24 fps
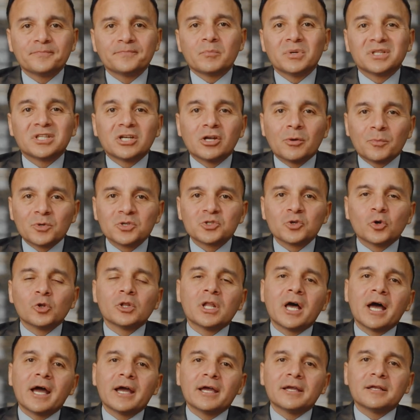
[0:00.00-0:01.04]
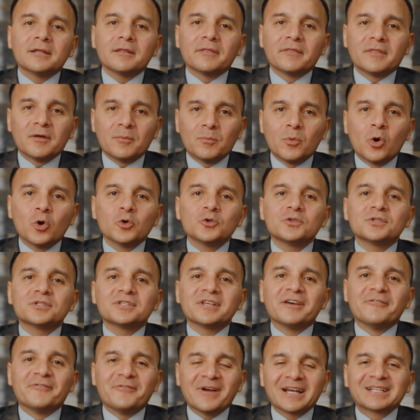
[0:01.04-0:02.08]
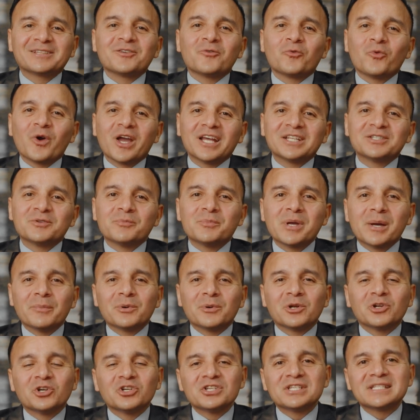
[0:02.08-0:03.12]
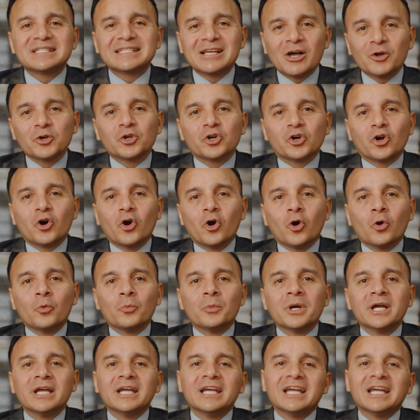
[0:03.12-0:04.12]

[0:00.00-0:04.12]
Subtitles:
But the numbers don't lie. The most effective way to be able to sell your home,